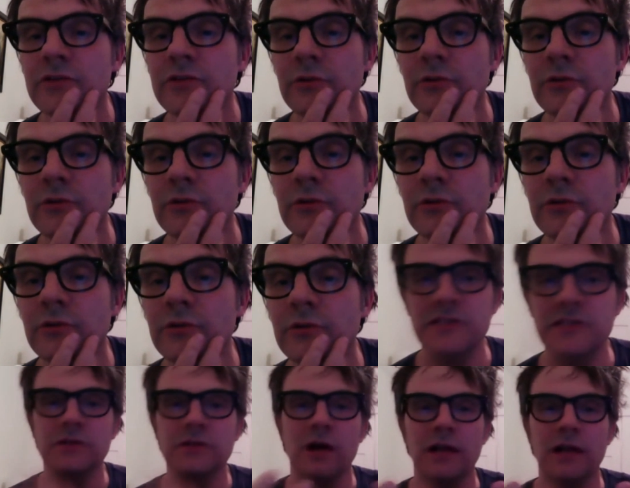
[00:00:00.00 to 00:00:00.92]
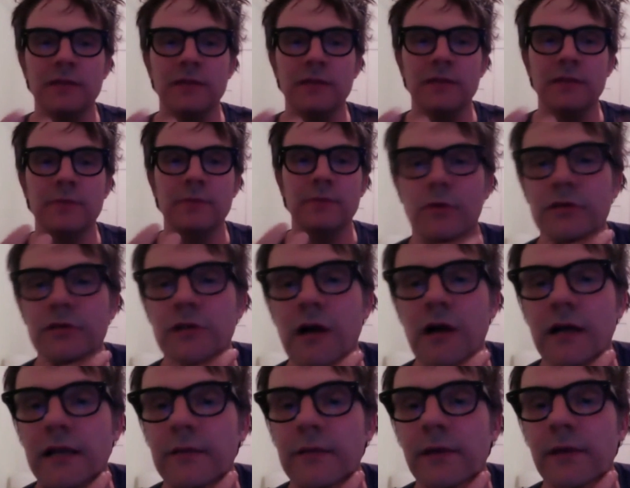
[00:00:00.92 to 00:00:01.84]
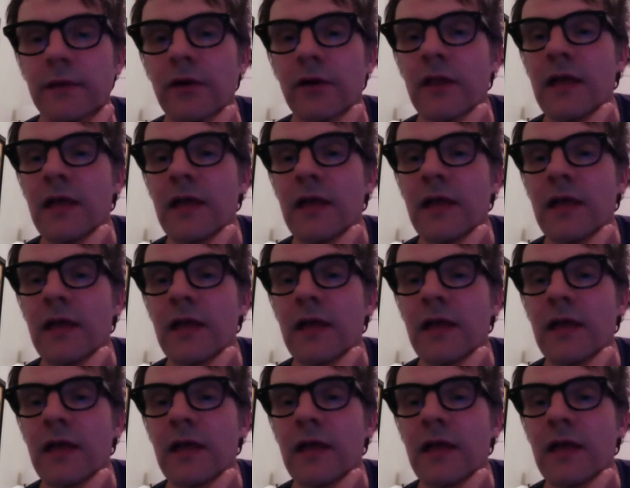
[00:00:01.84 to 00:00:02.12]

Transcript: because this is talking about what we're talking about,